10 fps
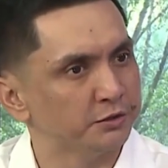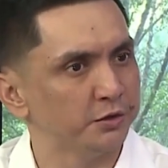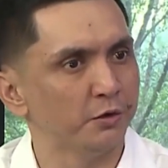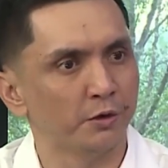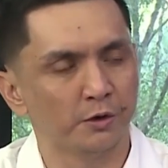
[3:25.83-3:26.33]

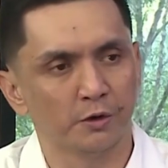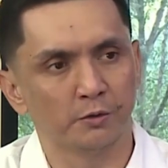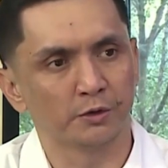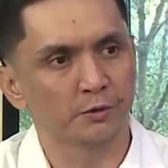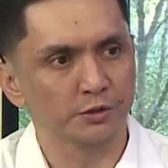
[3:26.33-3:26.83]

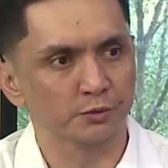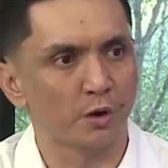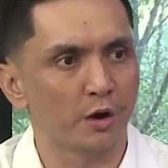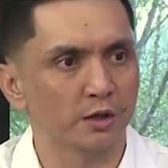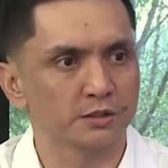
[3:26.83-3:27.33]
Tenorio and Chris
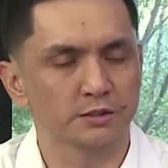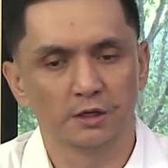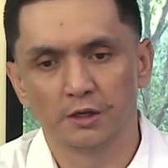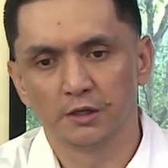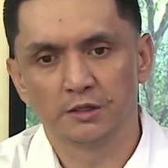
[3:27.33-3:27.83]
Ross,
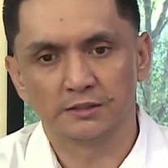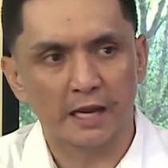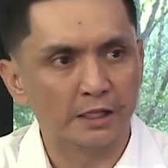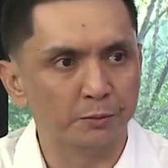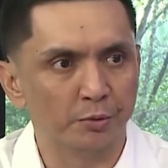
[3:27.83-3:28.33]

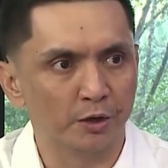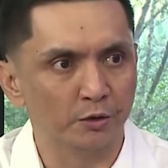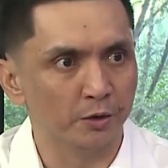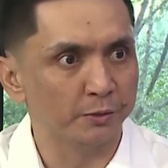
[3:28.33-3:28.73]
Stanley Pringle.